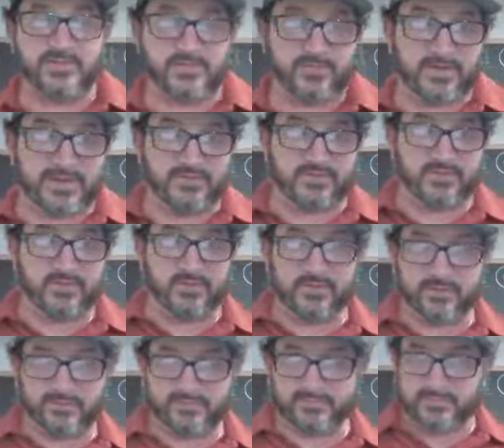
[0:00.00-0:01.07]
flavor.
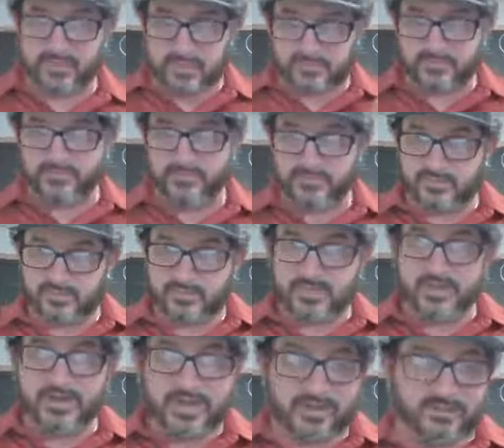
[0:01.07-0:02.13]

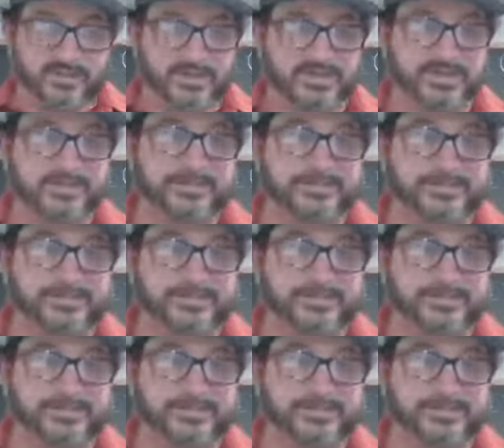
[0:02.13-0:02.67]
It elevates it.